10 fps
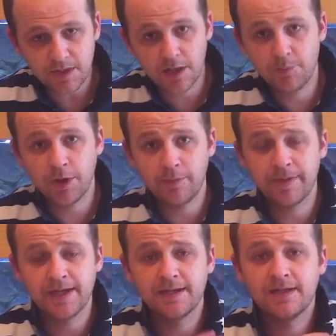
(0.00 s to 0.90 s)
I'll pop
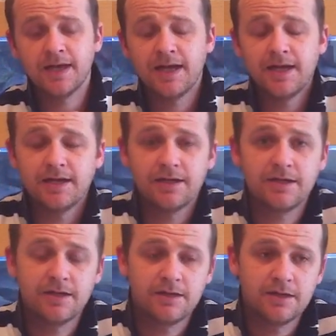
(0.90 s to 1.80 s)
in
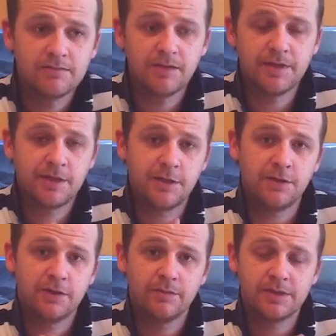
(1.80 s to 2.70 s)
maybe a
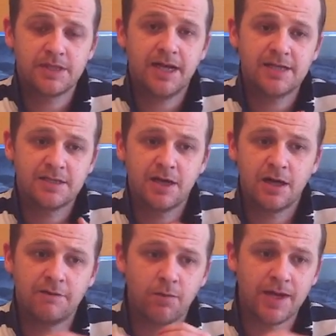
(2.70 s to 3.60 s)
cucumber sliced in
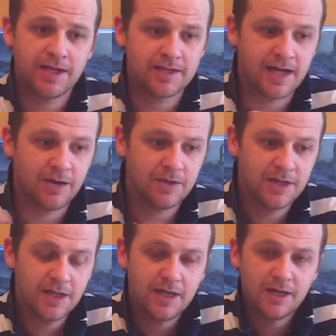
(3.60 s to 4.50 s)
half, weigh it down,
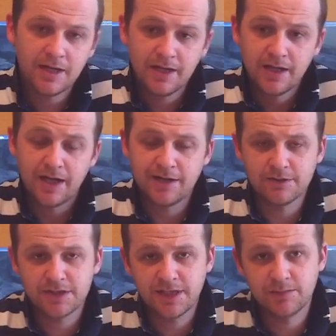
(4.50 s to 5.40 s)
and
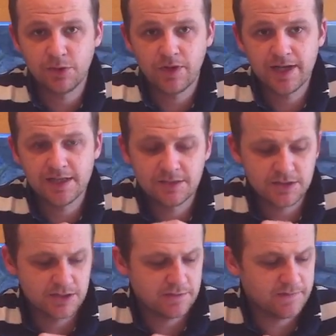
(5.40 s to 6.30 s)
you'll see them graze on
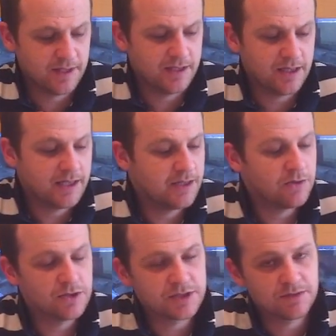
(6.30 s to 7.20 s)
stuff like that. And
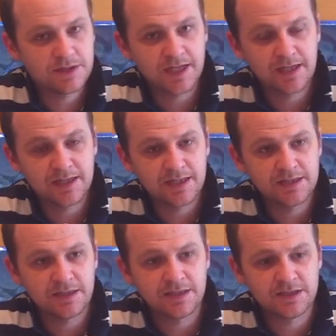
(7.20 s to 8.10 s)
also take
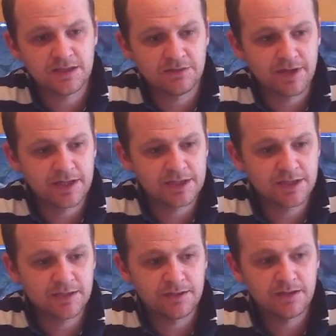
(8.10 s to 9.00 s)
into
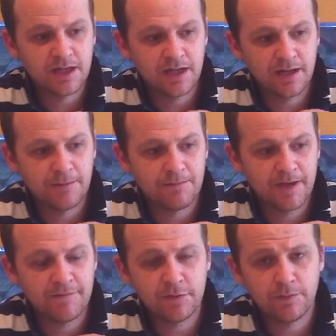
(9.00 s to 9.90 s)
consideration
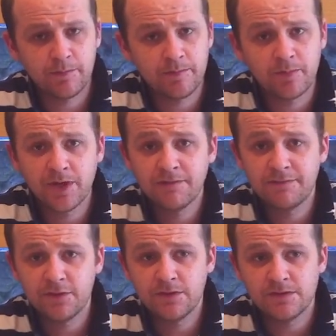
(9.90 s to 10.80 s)
if you're putting
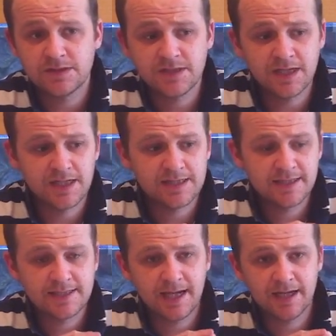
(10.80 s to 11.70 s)
foods into
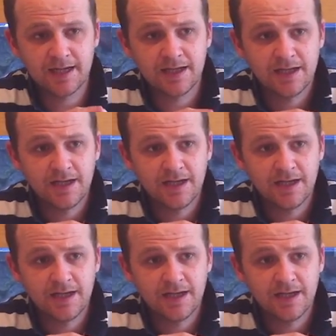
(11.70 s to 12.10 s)
the tank